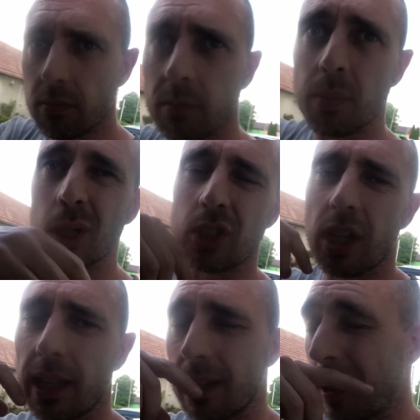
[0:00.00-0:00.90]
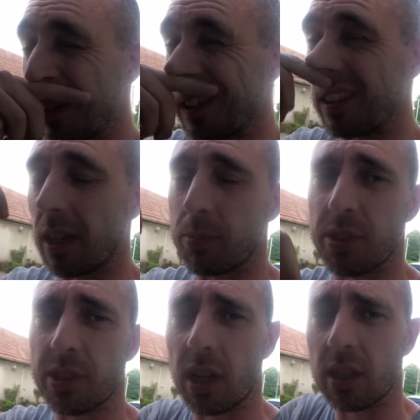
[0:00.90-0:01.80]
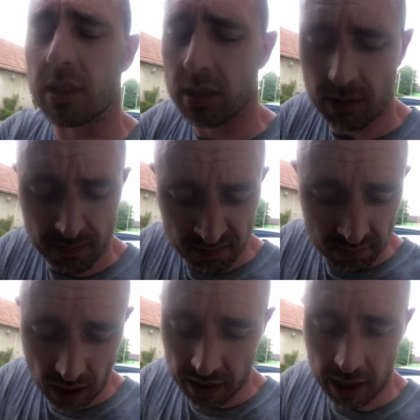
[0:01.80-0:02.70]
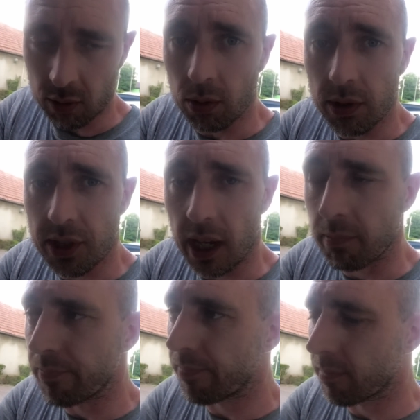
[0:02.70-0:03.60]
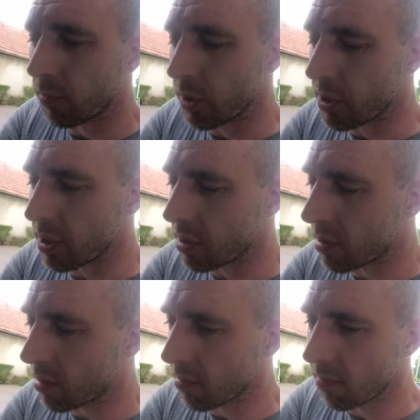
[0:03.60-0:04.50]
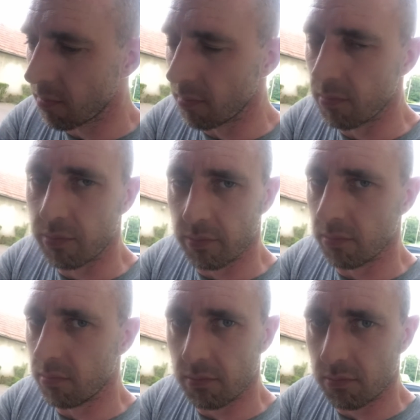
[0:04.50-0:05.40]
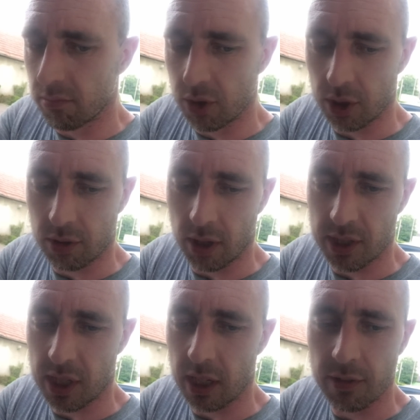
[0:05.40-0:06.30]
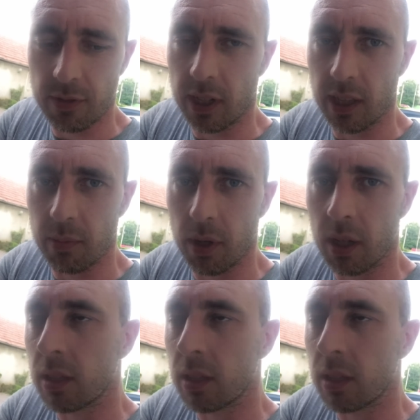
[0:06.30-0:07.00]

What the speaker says: But I just had a look at the hubs and tyres, and they were all the same, which is just trying to see if any of them are